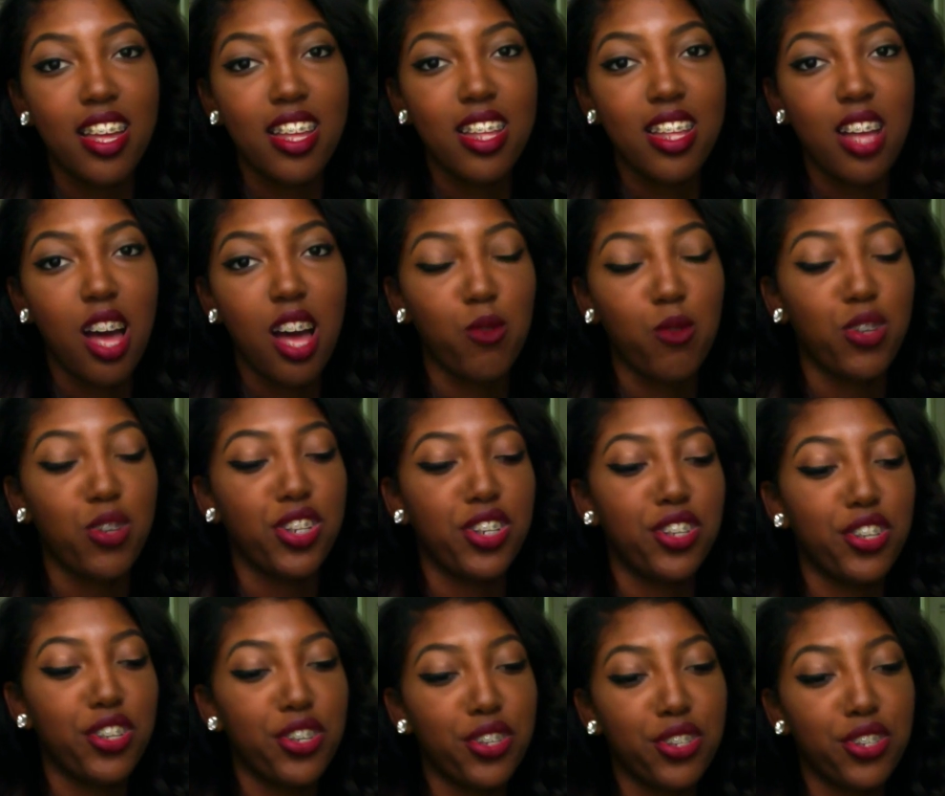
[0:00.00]
I
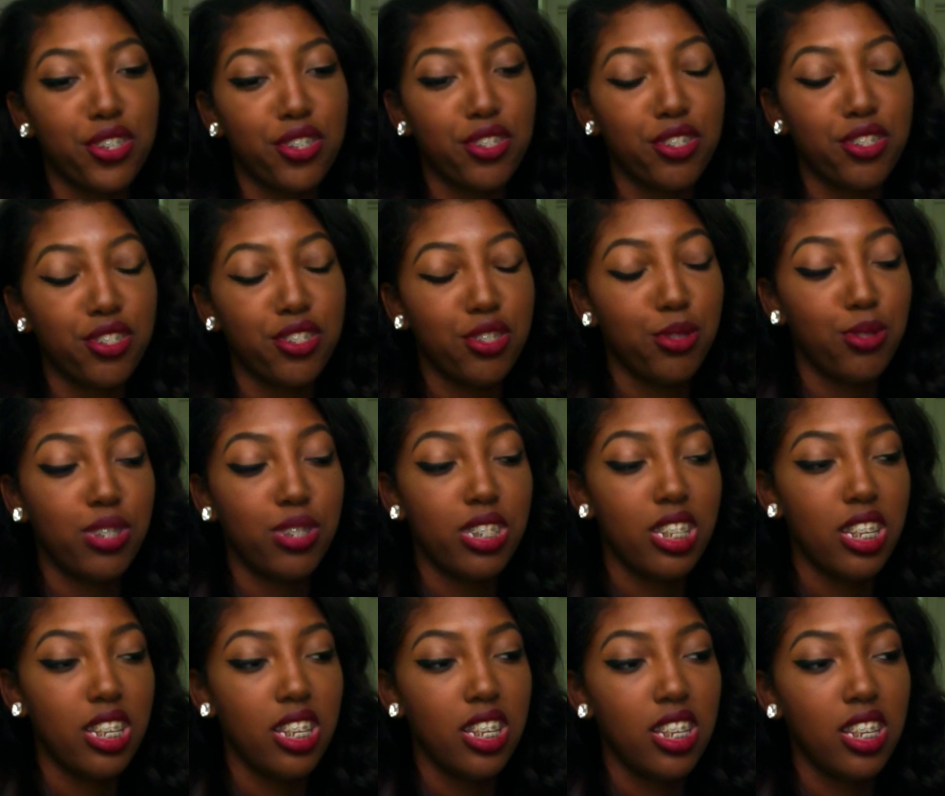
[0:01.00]
wanted her to
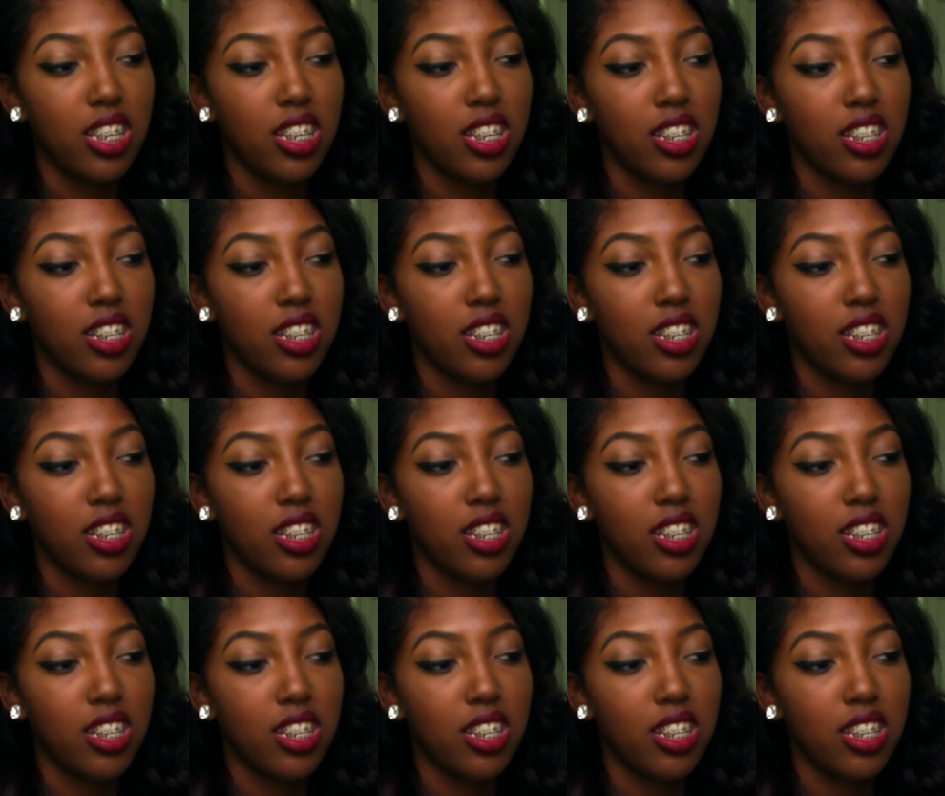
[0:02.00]
see